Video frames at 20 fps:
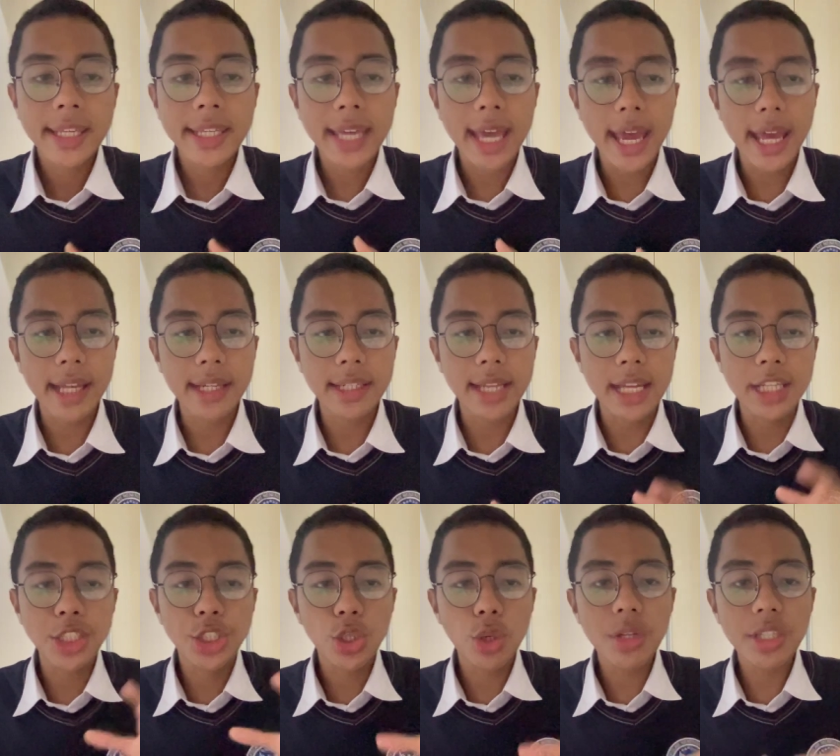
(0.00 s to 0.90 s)
can
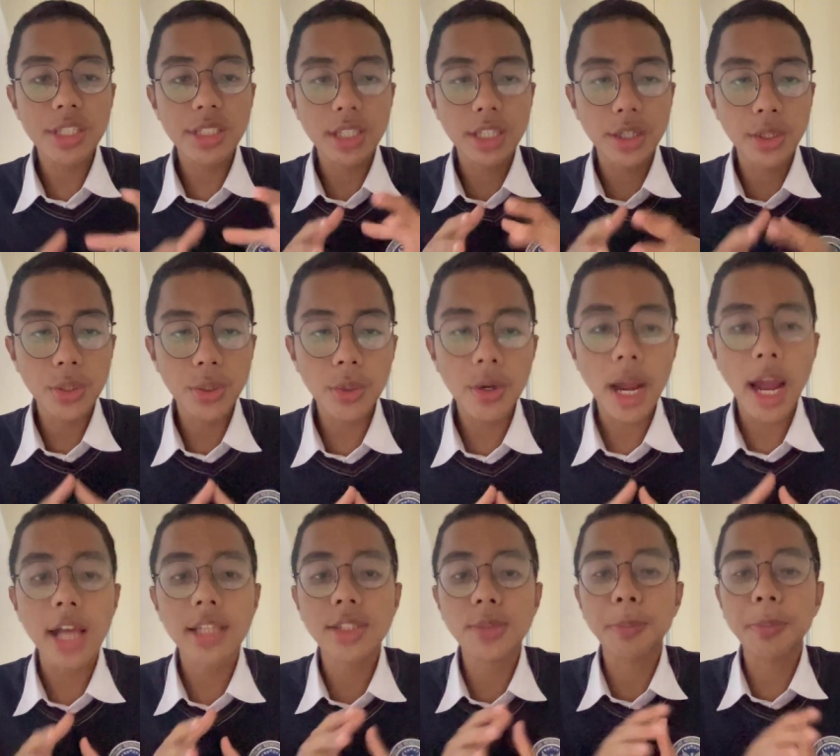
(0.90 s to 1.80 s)
enjoy secure
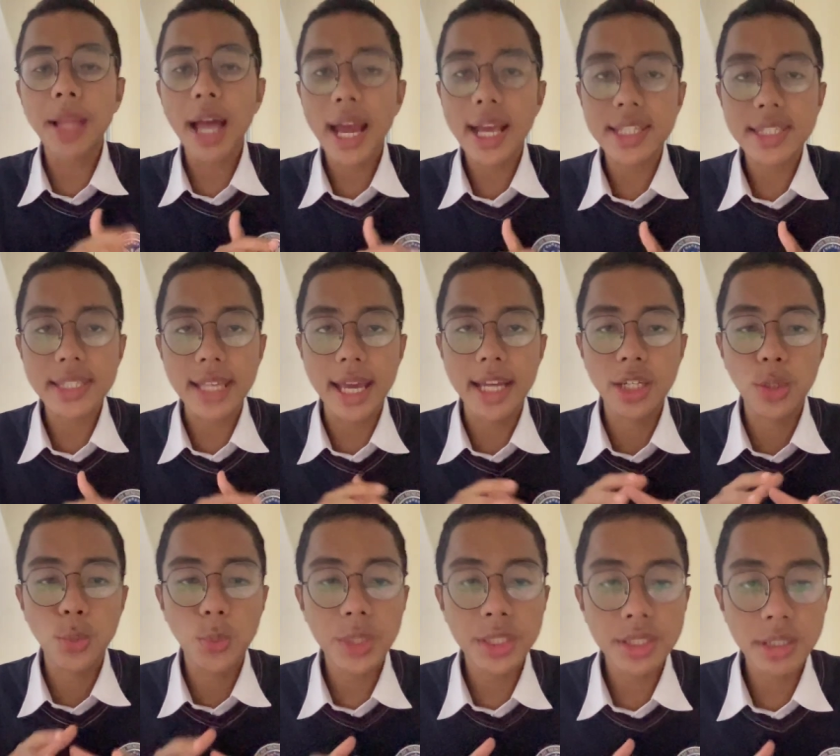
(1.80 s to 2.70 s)
supplies
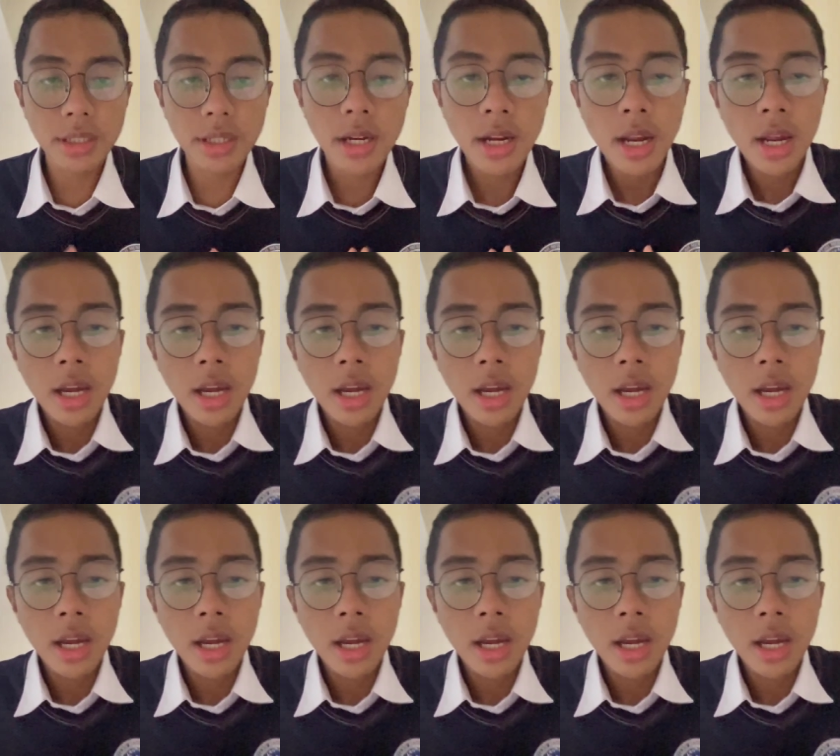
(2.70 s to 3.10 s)
and greater